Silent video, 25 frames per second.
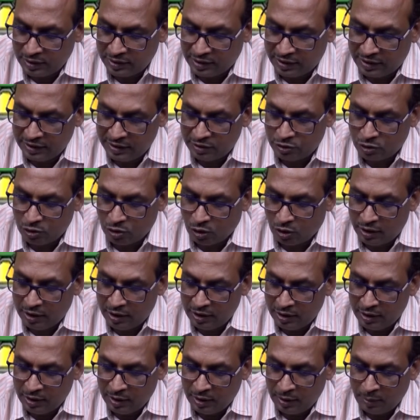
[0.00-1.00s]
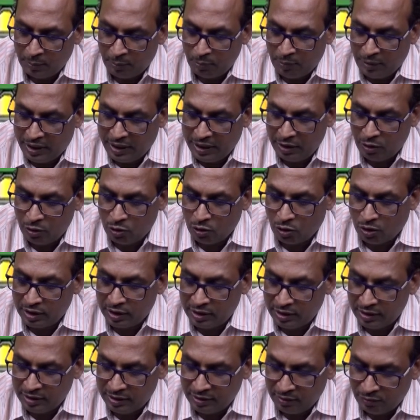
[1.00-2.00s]
that is called main
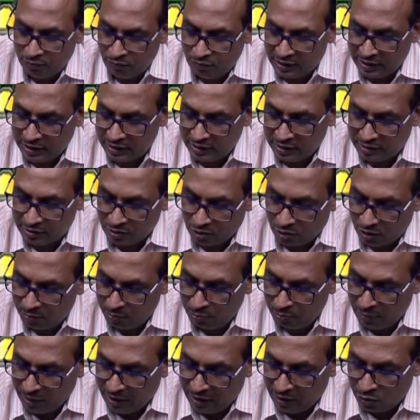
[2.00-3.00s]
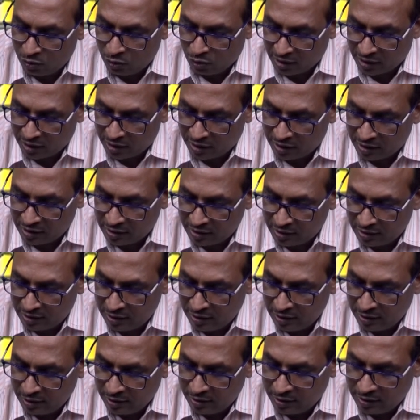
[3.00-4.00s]
rotor, which is called main rotor.
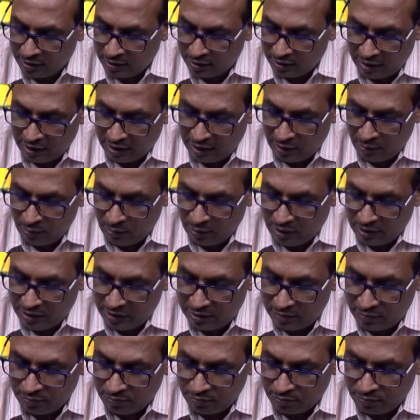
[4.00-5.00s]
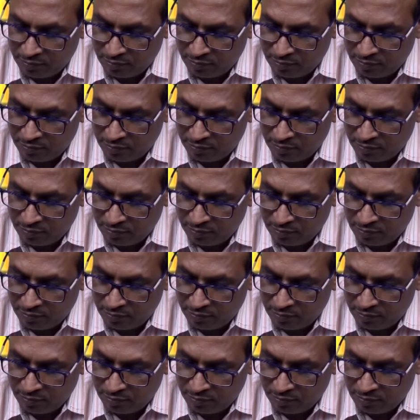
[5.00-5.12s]
The name is